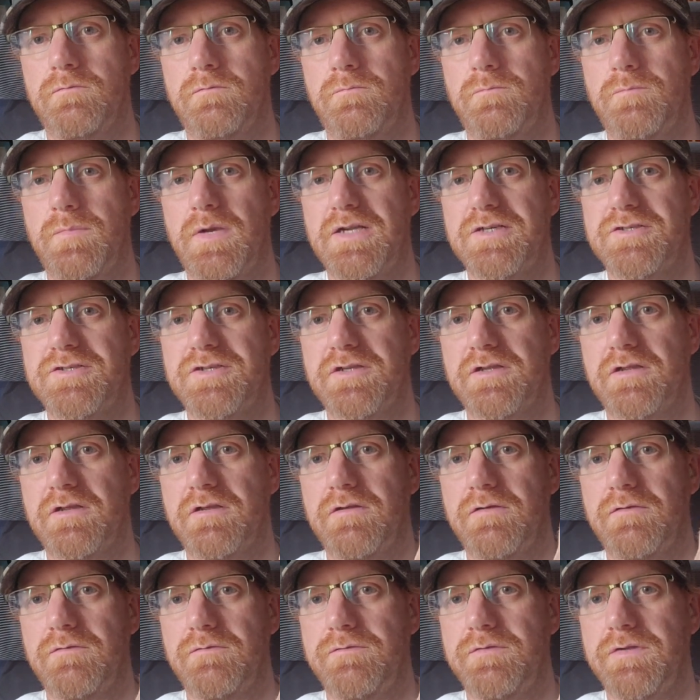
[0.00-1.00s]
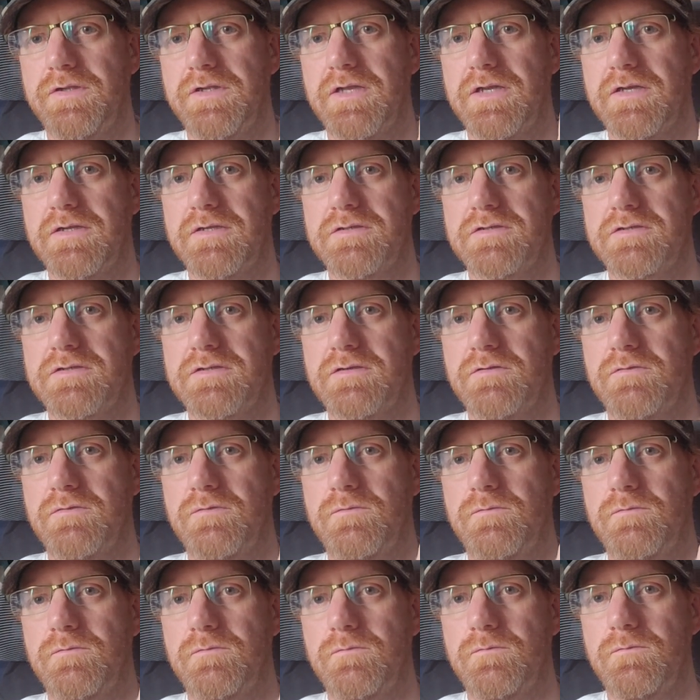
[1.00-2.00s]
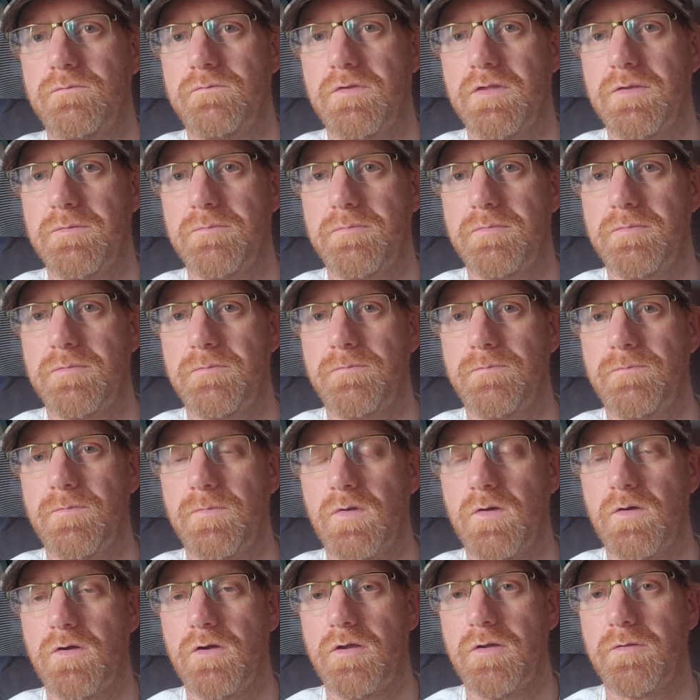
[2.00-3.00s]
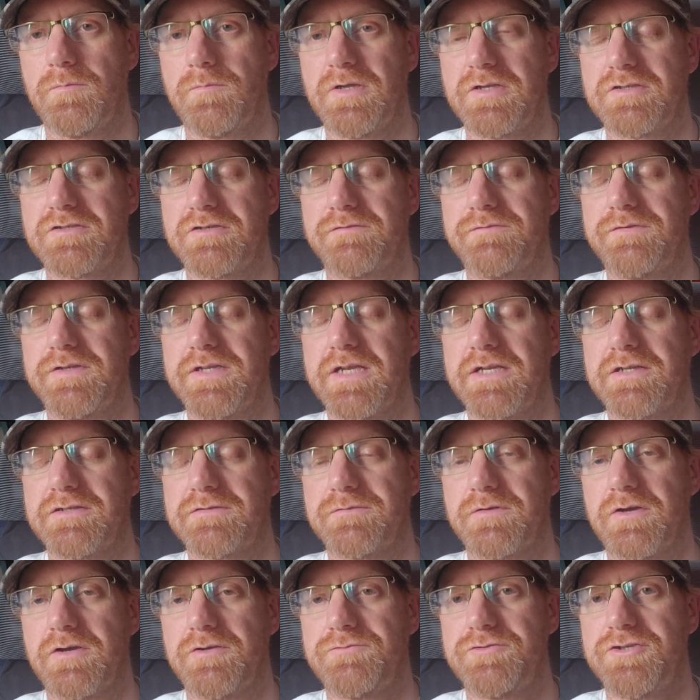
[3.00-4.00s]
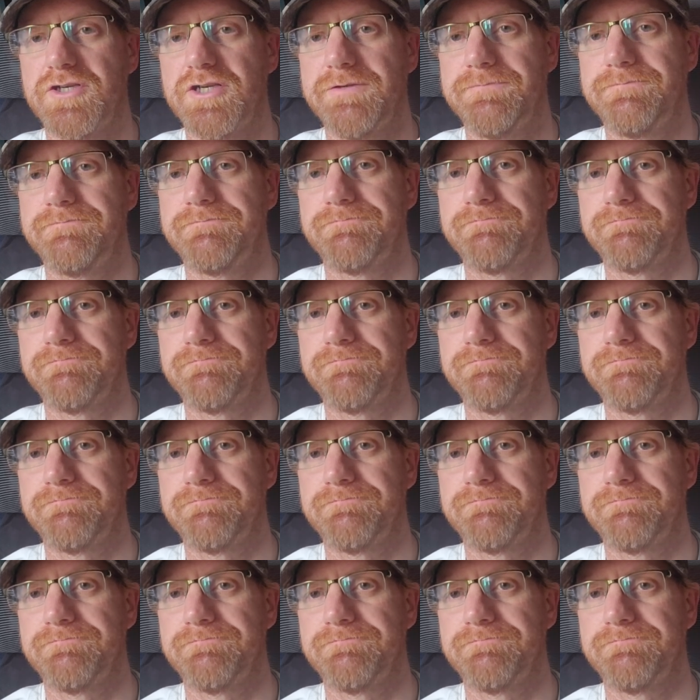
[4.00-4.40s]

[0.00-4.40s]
Magic VS Flip, Magic VS 5G.